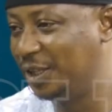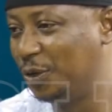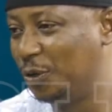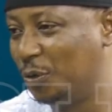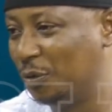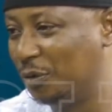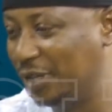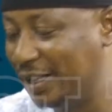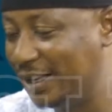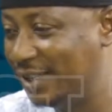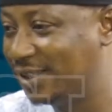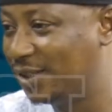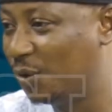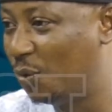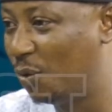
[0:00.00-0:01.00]
you know, the
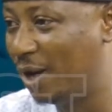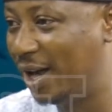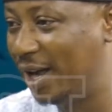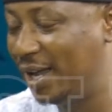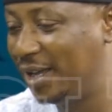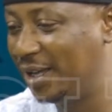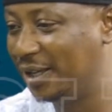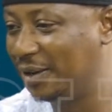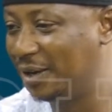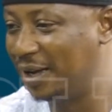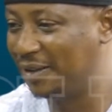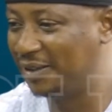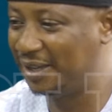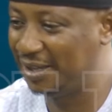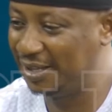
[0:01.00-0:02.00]
reason why
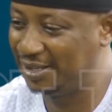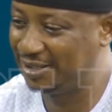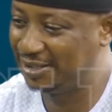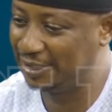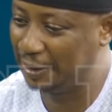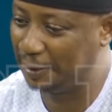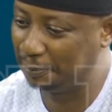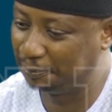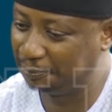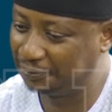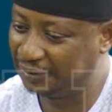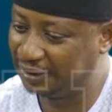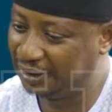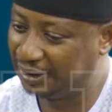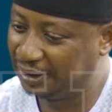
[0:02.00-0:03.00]
uh, there is um,
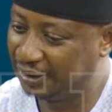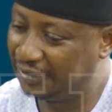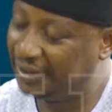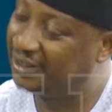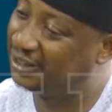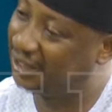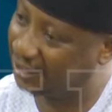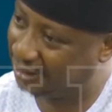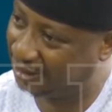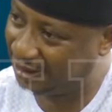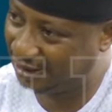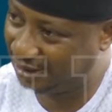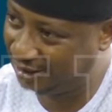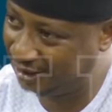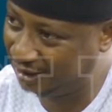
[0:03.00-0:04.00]

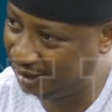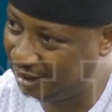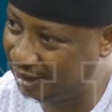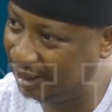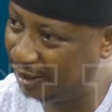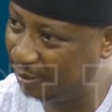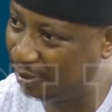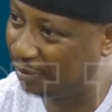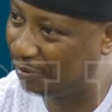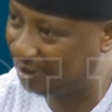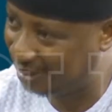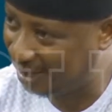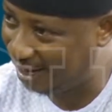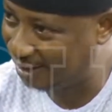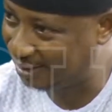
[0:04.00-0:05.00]
reduction in, in the level of
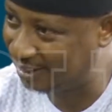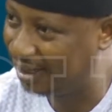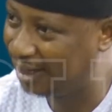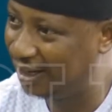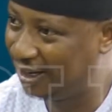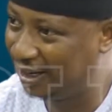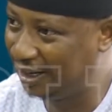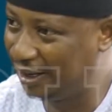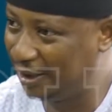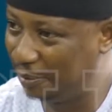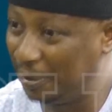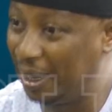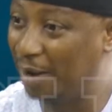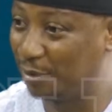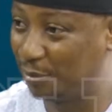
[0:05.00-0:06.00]
attacks, uh,
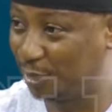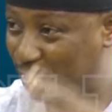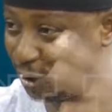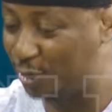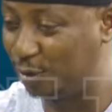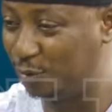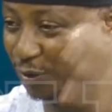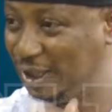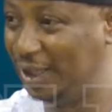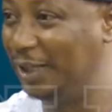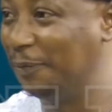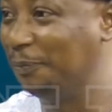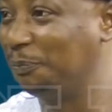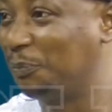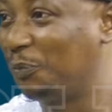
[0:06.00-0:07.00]
perhaps because of the